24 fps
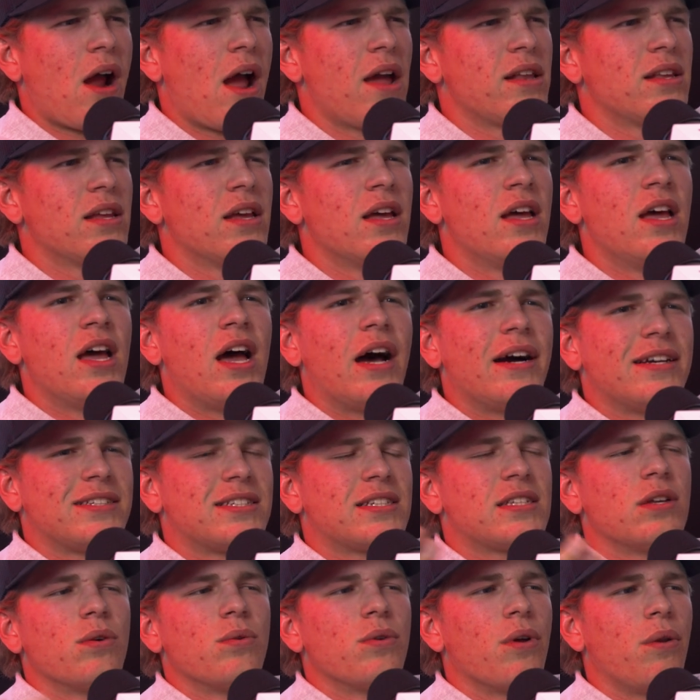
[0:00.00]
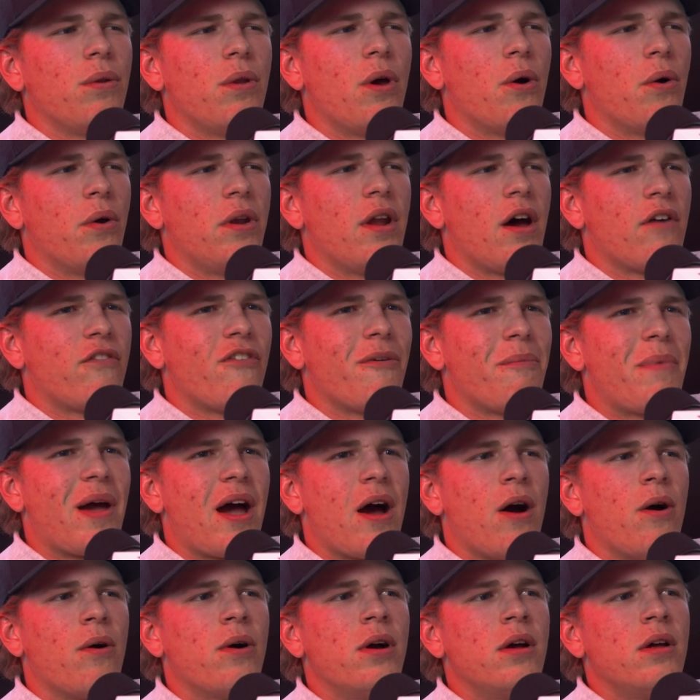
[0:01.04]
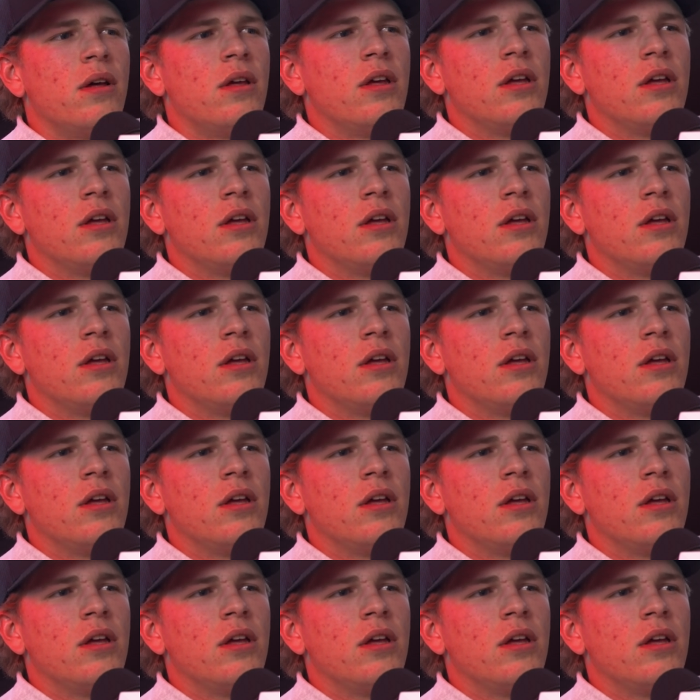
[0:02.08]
I still don't know enough about,